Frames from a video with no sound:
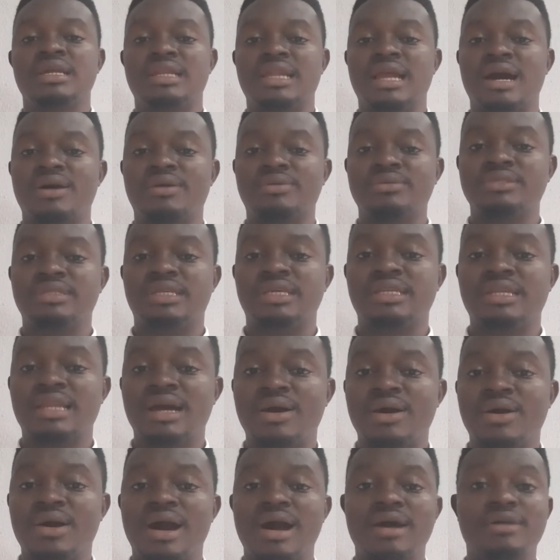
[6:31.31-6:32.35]
Now they
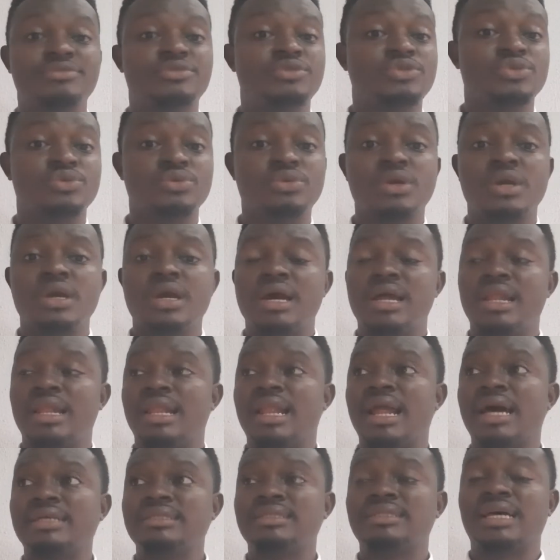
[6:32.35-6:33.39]
now have to
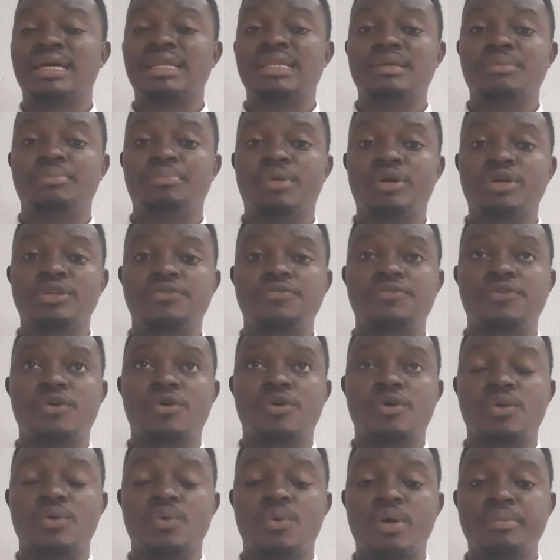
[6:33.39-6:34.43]
lands that they bought
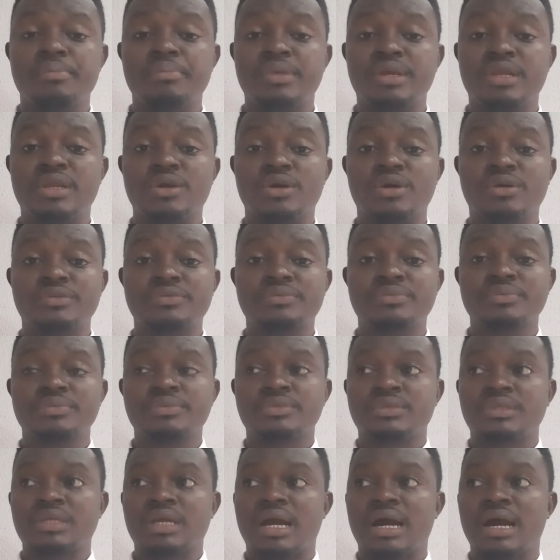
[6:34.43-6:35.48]
for 1 million,
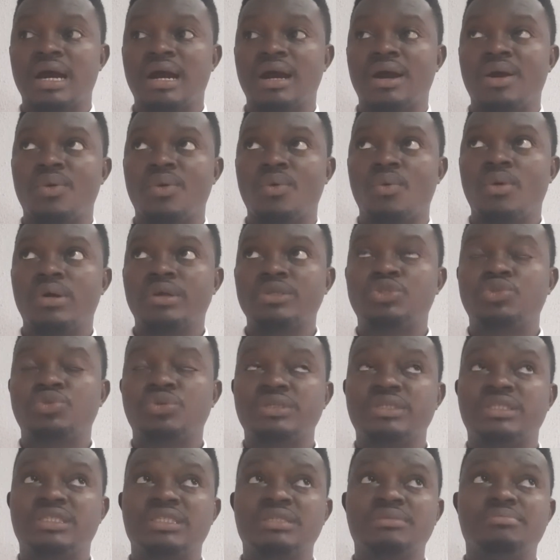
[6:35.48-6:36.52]

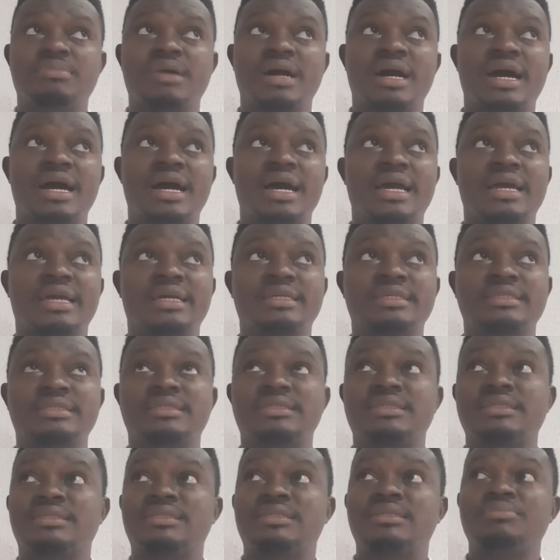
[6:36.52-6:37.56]
120 by
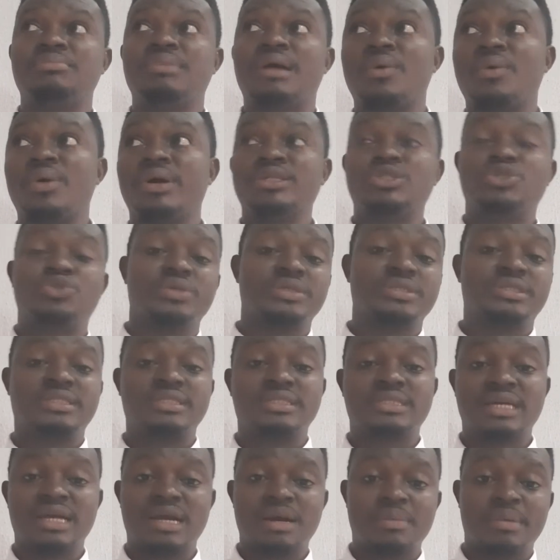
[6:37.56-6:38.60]
60 by 120,
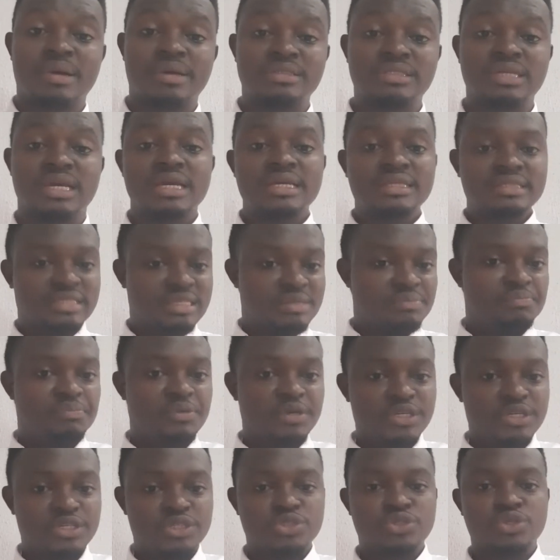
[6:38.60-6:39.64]
thereabout, the
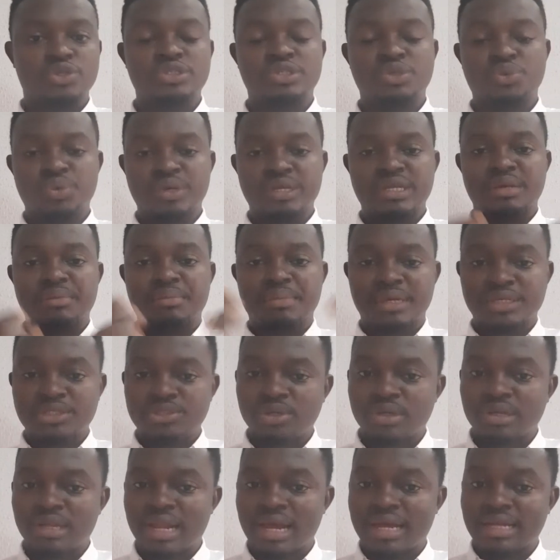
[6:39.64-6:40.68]
big, the way they measure
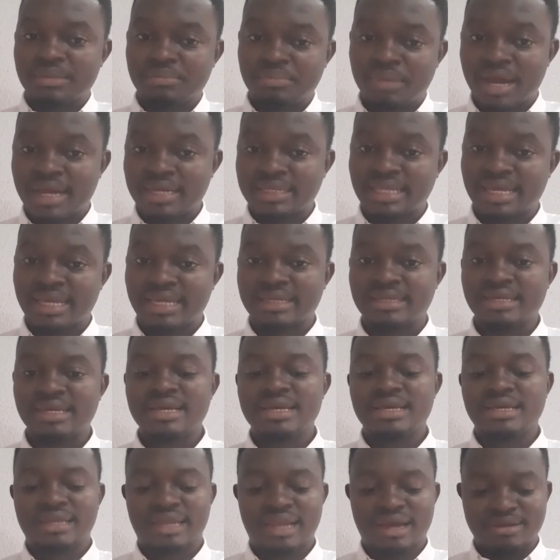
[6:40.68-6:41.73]
land back then.
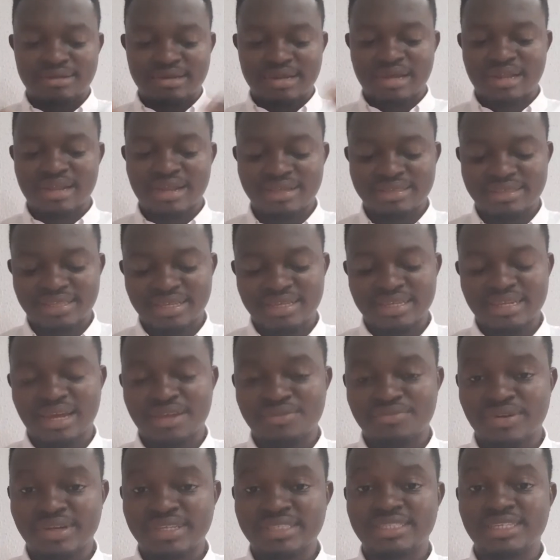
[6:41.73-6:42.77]
Now they are not taking
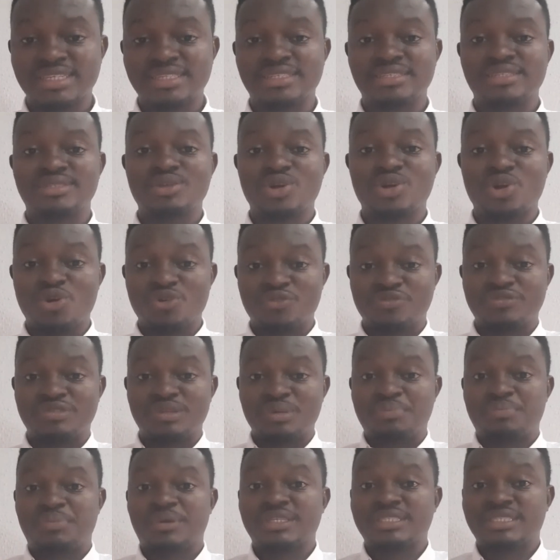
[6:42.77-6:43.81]
advantages of the
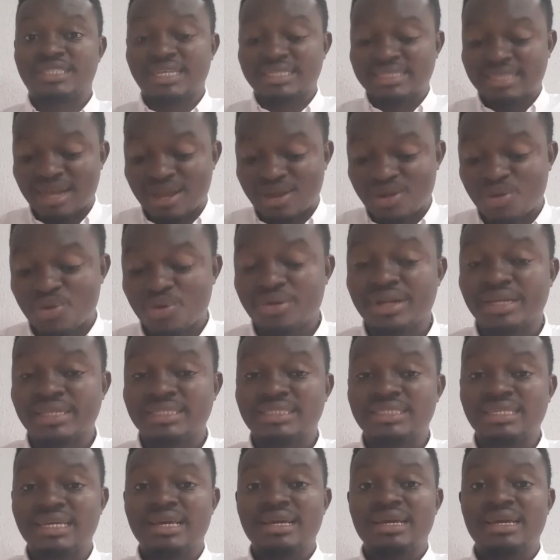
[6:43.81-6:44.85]
present and
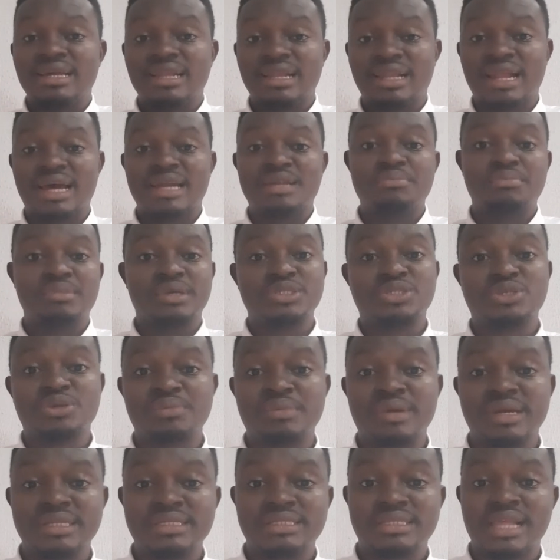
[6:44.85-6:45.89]
current land
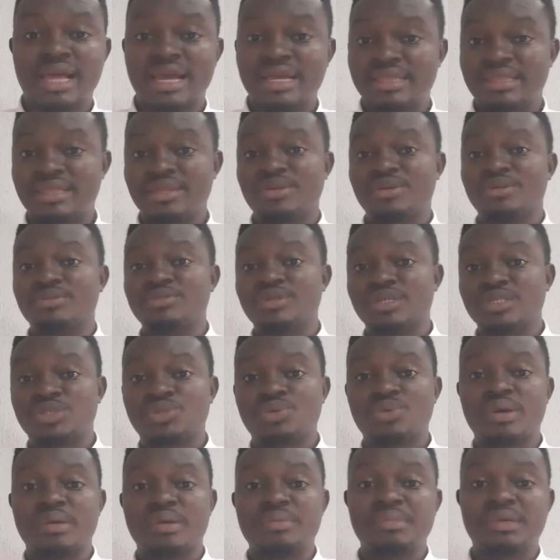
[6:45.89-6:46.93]
measurement, like 300
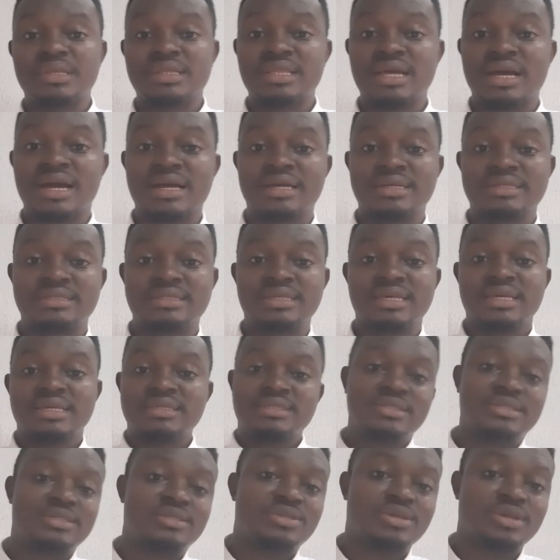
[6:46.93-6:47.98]
square meters,
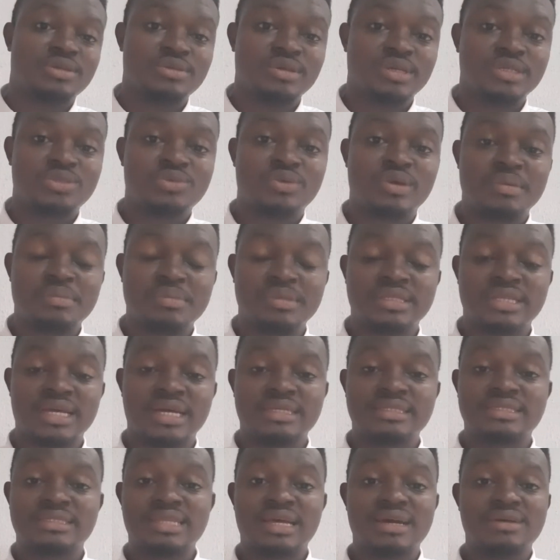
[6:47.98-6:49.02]
600 square
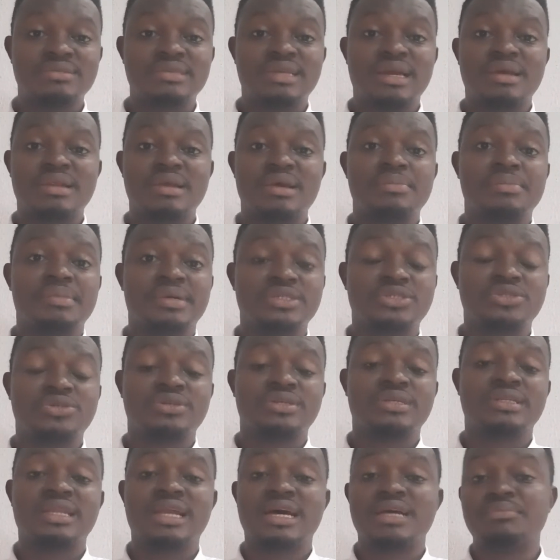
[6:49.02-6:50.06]
meters. Now they are not
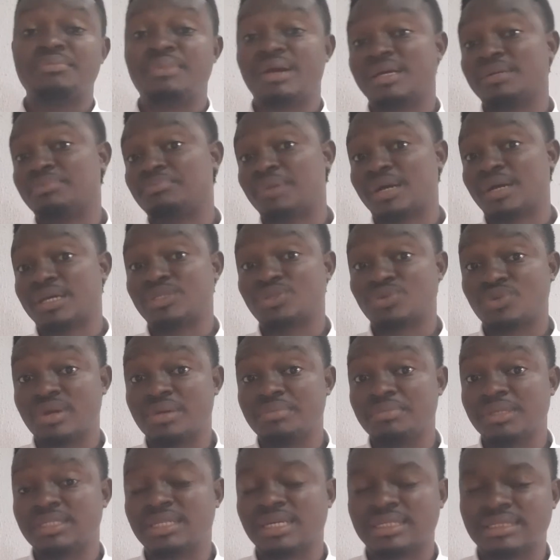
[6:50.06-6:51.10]
measuring land back per square
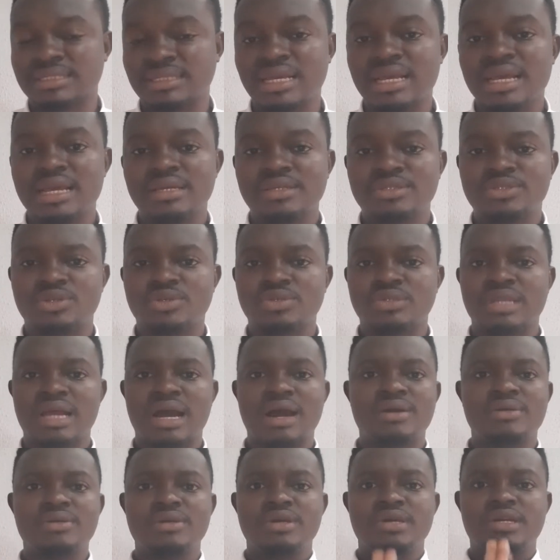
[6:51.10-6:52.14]
meters. So
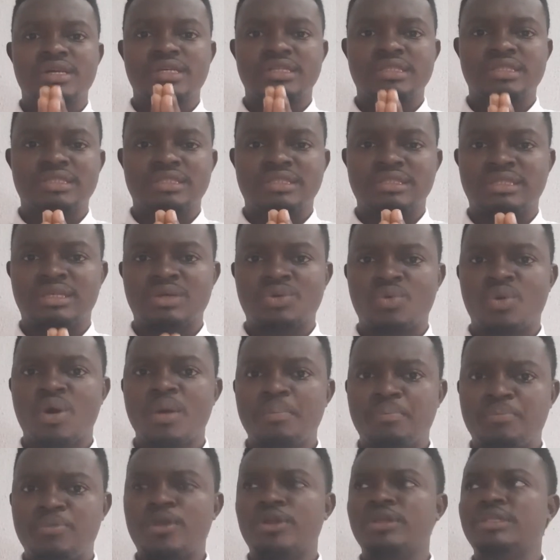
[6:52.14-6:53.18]
now the
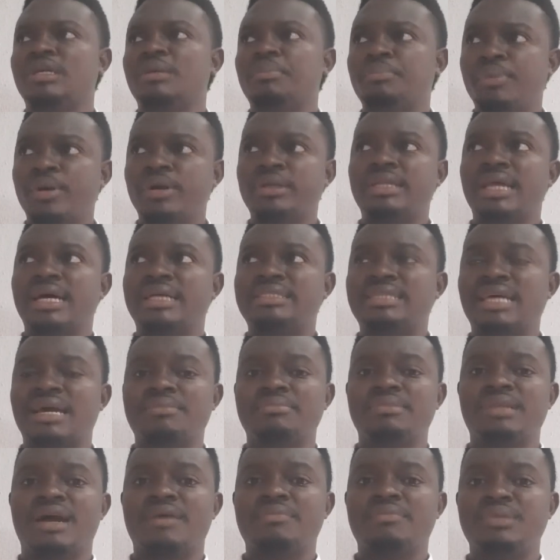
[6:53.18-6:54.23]
one plot they bought that
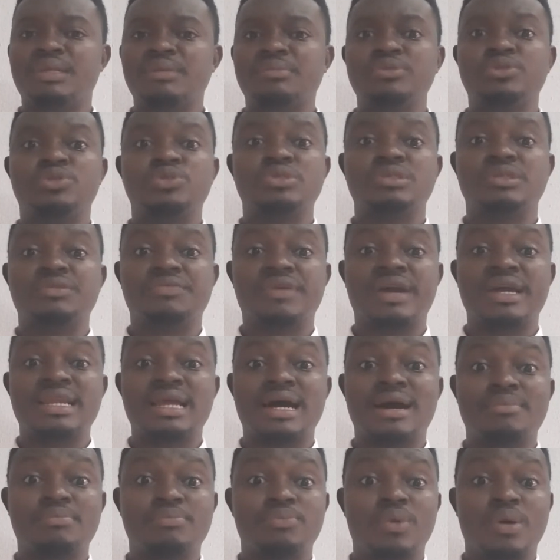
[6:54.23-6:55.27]
time, they have been able to divide
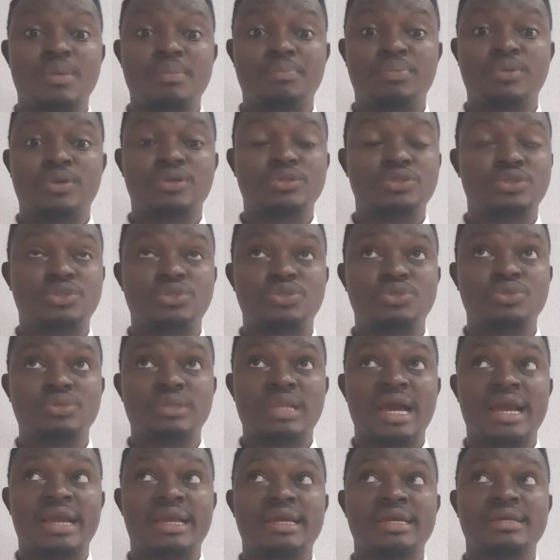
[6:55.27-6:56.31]
that one plot to
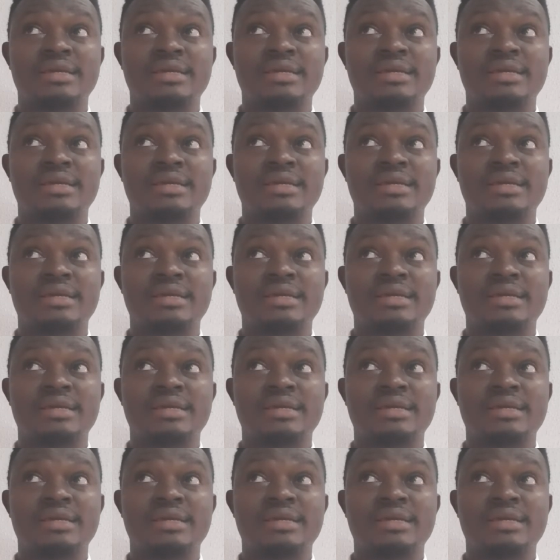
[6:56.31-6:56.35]
like